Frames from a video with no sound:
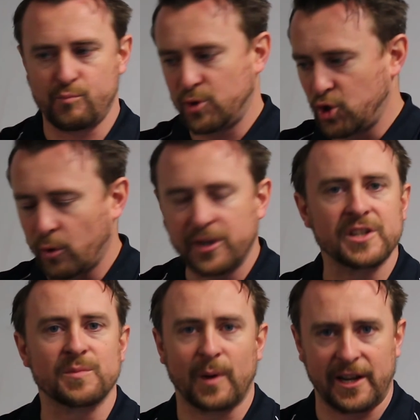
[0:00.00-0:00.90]
joint
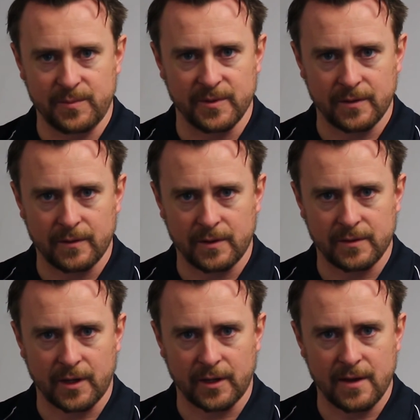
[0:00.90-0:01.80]
displacements and things
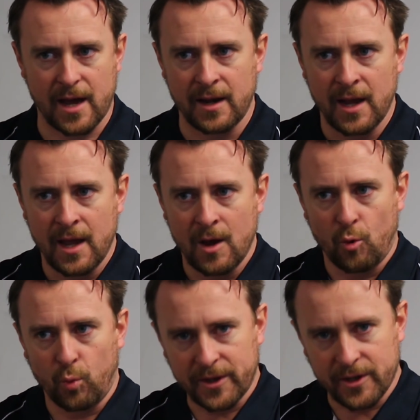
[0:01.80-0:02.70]
like that.
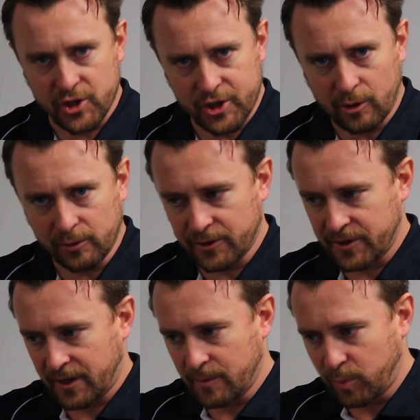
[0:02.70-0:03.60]
With the shoulder,
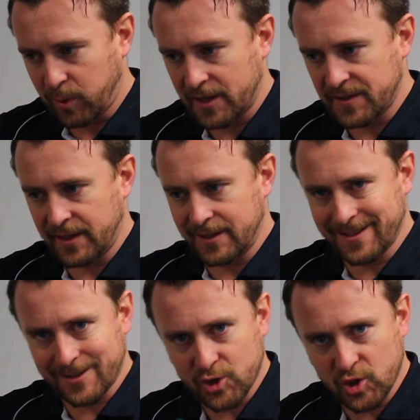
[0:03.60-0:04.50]
the complexity is,
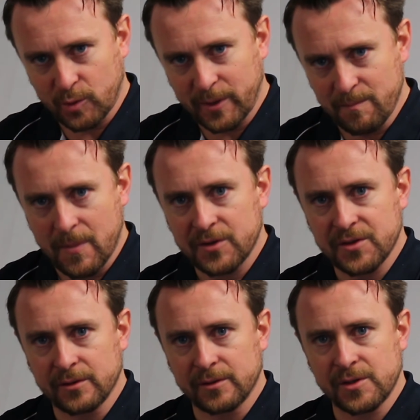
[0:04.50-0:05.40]
and there's so many
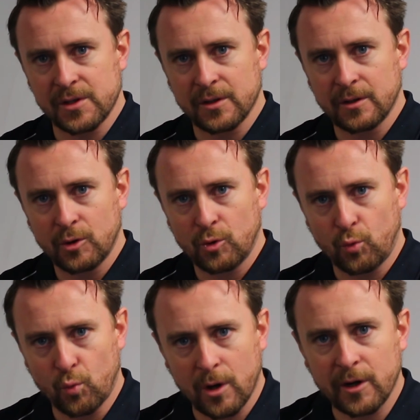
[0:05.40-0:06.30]
muscles
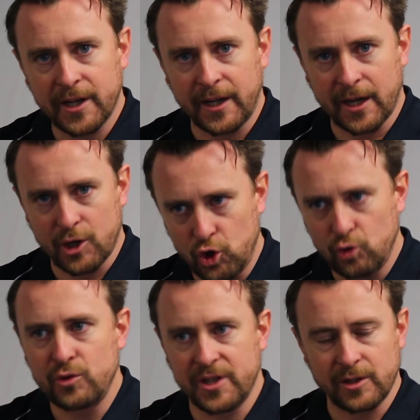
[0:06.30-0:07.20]
working and
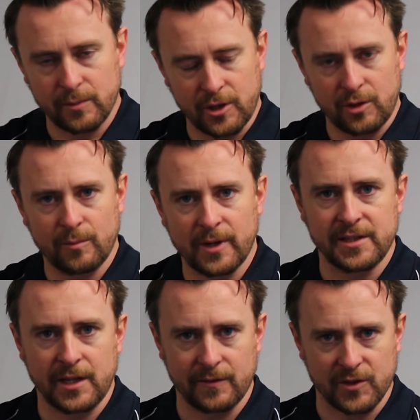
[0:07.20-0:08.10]
using to accumulate
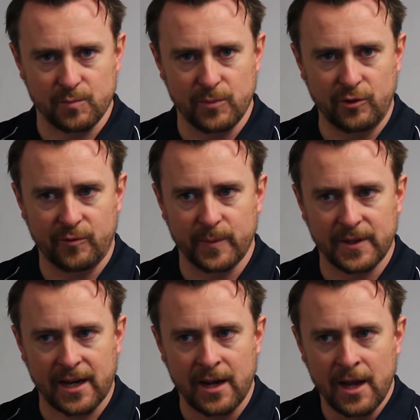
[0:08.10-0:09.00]
to give us movement
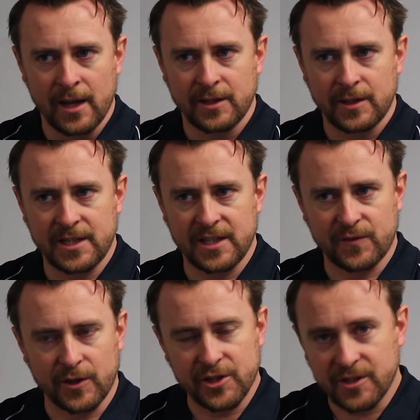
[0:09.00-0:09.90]
that
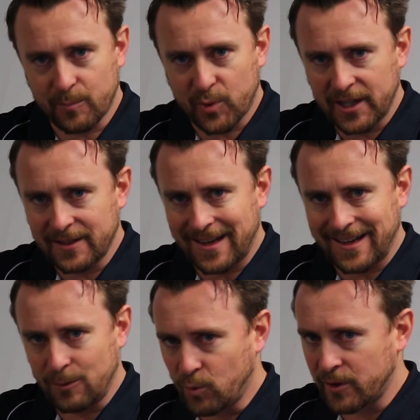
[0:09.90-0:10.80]
dysfunctions and breakdown
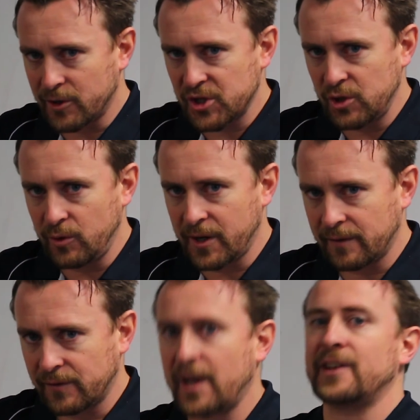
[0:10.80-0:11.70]
in one or two can
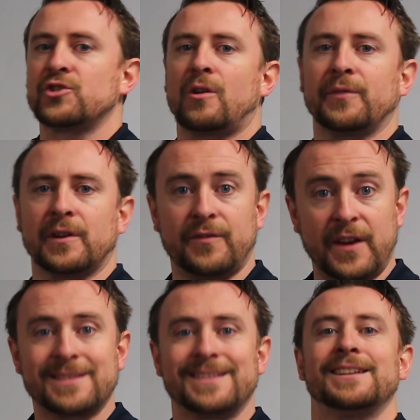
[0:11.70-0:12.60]
have catastrophic
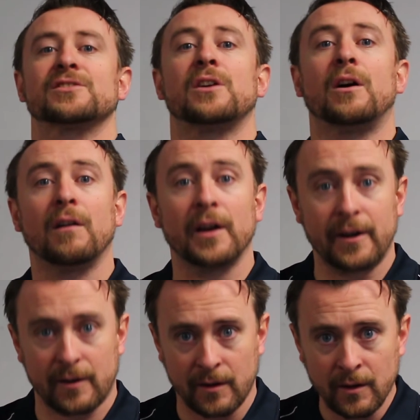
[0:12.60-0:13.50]
effects in the
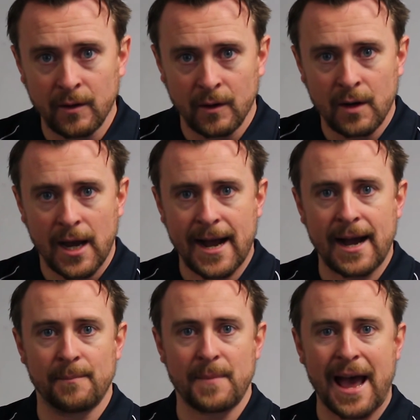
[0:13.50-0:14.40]
entire
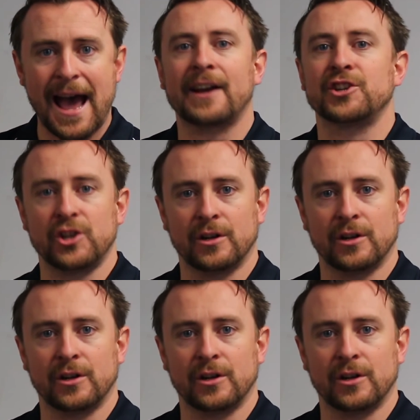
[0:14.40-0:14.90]
action